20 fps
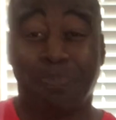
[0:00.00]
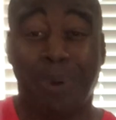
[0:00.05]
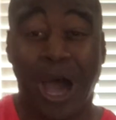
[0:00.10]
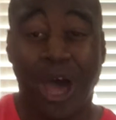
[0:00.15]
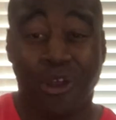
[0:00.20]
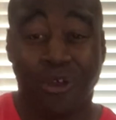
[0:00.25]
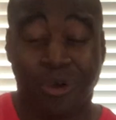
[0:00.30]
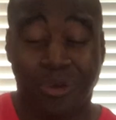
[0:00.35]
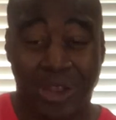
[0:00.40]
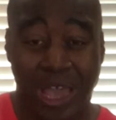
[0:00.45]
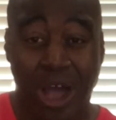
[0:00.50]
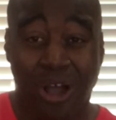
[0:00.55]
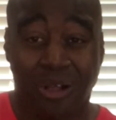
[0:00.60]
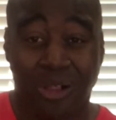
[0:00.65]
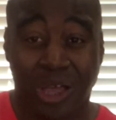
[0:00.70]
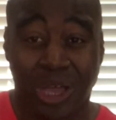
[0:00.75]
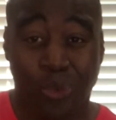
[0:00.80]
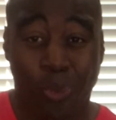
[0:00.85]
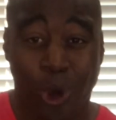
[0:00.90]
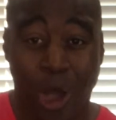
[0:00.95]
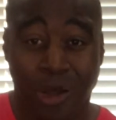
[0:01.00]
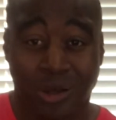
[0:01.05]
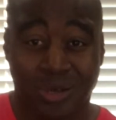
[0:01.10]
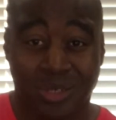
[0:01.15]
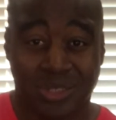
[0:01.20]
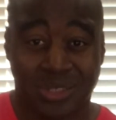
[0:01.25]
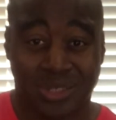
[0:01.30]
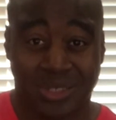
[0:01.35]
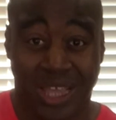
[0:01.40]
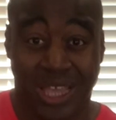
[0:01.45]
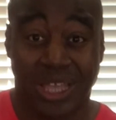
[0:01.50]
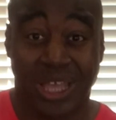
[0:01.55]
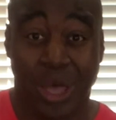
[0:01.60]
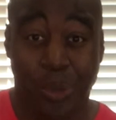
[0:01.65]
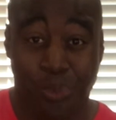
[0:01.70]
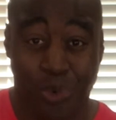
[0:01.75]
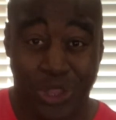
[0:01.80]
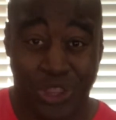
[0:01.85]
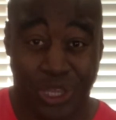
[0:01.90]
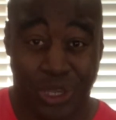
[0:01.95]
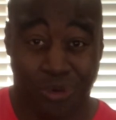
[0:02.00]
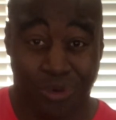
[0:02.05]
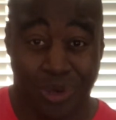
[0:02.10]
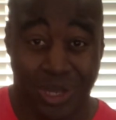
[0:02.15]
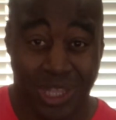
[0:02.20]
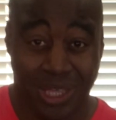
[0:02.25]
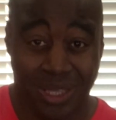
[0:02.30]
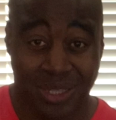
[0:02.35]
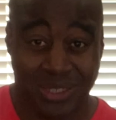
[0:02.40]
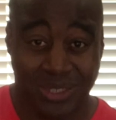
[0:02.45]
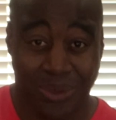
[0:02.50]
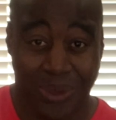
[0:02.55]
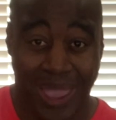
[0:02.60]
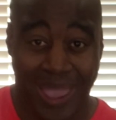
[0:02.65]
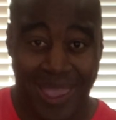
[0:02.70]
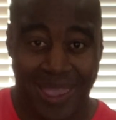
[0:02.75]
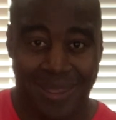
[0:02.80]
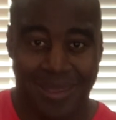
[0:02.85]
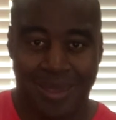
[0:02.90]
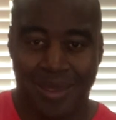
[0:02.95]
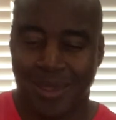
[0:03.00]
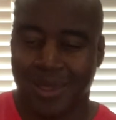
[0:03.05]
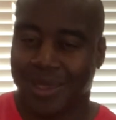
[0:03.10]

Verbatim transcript: bottled alkaline waters, they come with ingredients, okay?